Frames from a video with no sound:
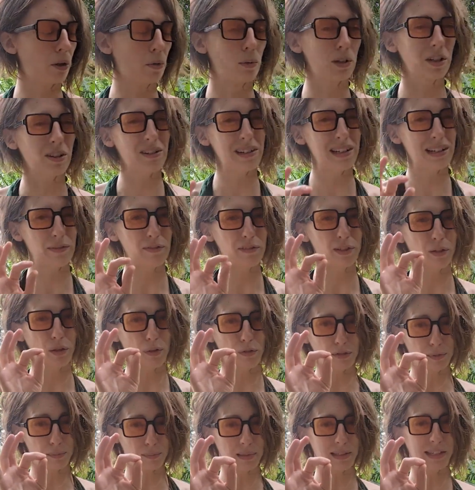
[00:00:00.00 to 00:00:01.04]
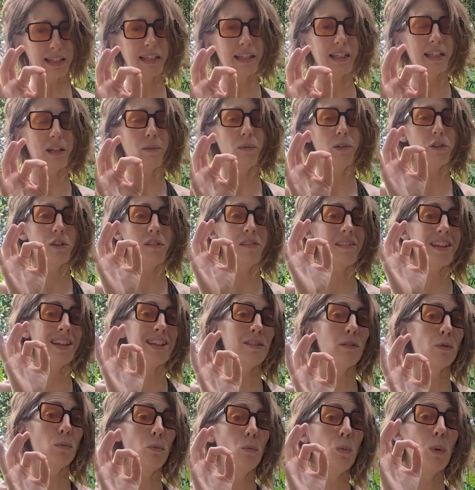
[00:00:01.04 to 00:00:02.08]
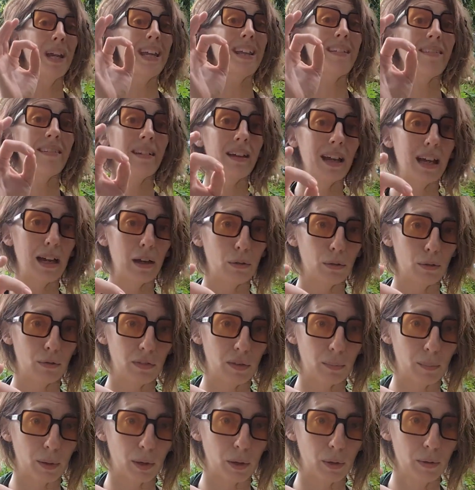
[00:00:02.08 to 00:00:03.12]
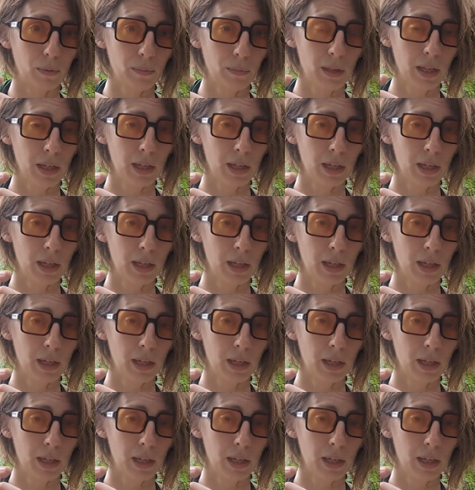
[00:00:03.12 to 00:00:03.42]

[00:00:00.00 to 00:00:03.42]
we don't lift it off completely, we just take the weight out of the bow